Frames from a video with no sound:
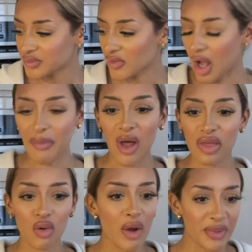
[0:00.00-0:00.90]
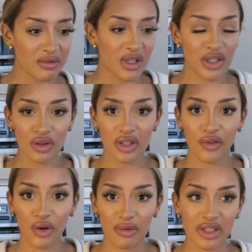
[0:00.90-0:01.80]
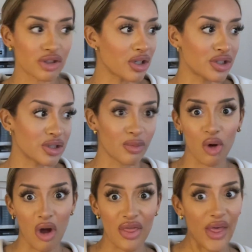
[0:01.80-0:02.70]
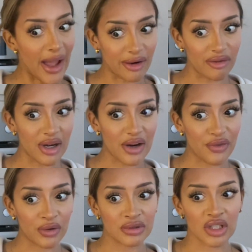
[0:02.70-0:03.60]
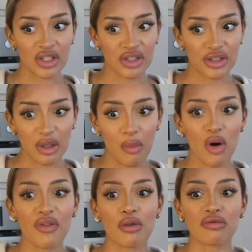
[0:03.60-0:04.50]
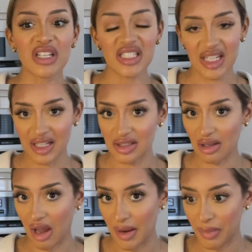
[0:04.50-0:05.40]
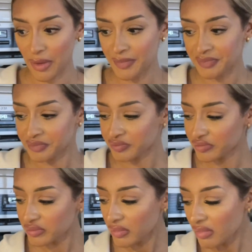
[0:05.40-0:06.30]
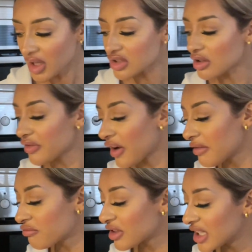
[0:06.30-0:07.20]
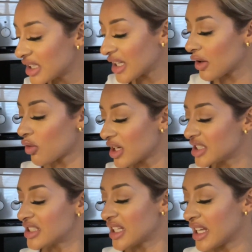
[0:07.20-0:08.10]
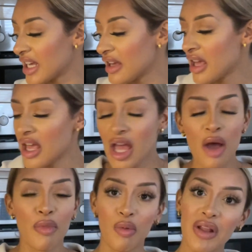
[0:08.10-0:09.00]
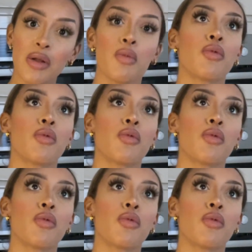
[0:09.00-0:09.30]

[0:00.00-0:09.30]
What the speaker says: I thought I'd be really good at following instructions. I'm not that great at following instructions. I'm more of a reading type. So if I read it or I see it, but when